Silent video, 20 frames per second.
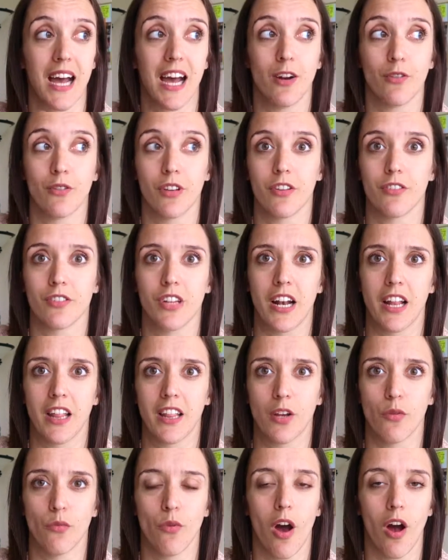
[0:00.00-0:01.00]
I don't think there's
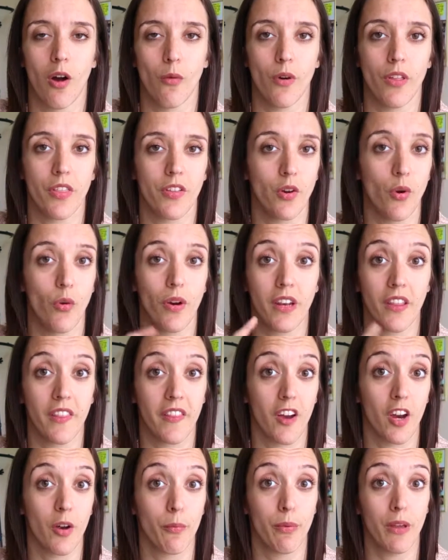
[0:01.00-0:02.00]
anything wrong with going to
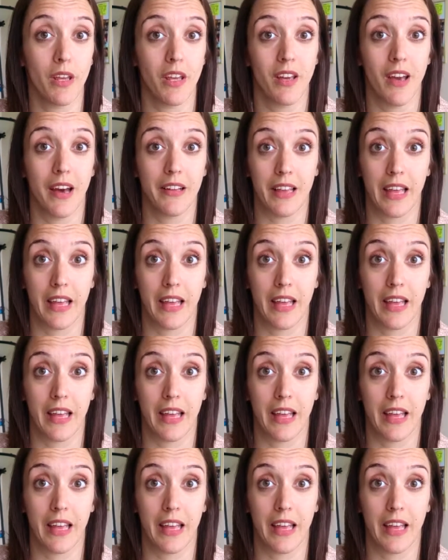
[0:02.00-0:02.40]
therapy.